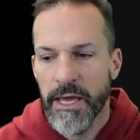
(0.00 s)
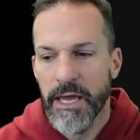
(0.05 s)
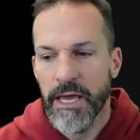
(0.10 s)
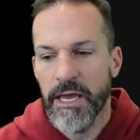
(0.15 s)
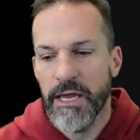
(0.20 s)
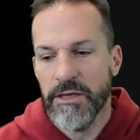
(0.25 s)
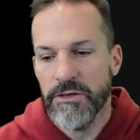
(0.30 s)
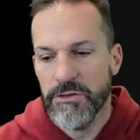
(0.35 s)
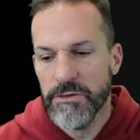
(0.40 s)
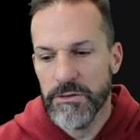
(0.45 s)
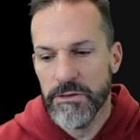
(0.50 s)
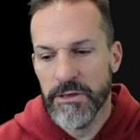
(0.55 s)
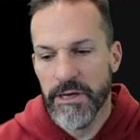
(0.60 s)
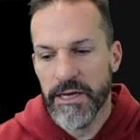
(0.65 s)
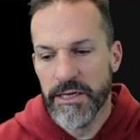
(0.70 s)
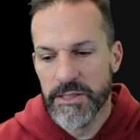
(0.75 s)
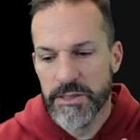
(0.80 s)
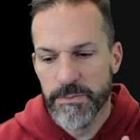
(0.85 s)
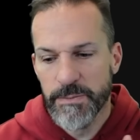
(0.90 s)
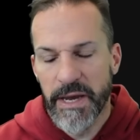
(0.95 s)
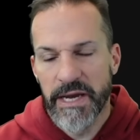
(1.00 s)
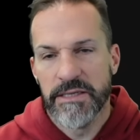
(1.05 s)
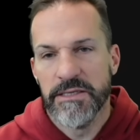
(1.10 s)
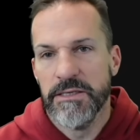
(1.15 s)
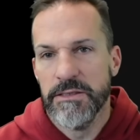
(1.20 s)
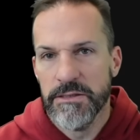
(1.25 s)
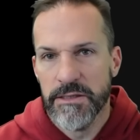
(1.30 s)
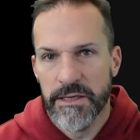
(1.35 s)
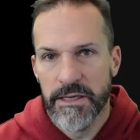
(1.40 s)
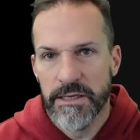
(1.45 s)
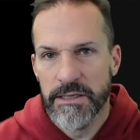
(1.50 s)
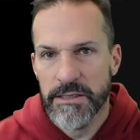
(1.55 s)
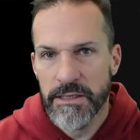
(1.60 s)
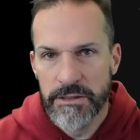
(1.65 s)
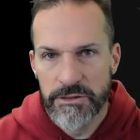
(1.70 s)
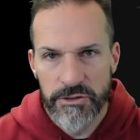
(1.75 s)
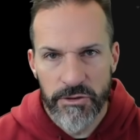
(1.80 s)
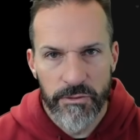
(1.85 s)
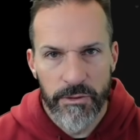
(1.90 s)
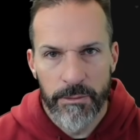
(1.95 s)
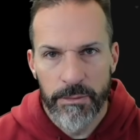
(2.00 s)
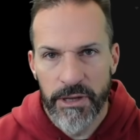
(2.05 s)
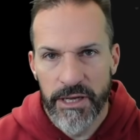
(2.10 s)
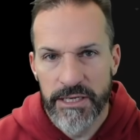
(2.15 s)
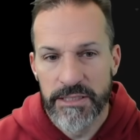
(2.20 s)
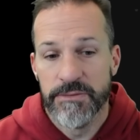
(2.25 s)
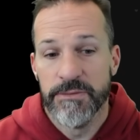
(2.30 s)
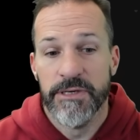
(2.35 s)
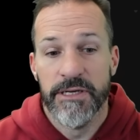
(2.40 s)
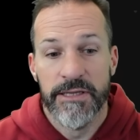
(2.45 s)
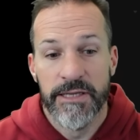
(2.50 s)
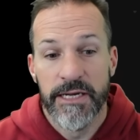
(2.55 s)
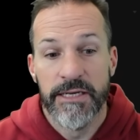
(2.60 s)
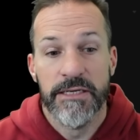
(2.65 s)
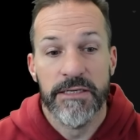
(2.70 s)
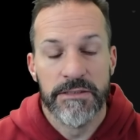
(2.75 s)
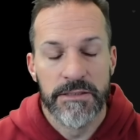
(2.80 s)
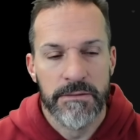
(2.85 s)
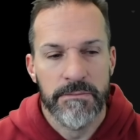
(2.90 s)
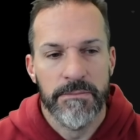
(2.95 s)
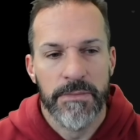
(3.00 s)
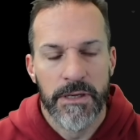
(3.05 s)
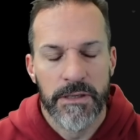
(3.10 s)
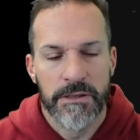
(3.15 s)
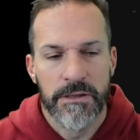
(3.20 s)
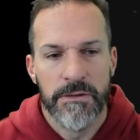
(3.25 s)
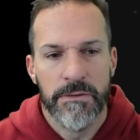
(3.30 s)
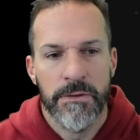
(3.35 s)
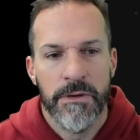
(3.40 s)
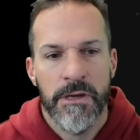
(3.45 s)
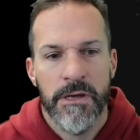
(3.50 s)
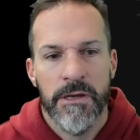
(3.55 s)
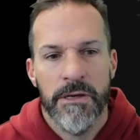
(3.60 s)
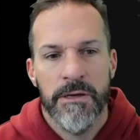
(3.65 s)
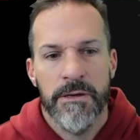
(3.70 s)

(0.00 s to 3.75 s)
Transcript: and you're expecting to get an engine replacement and that doesn't bug you.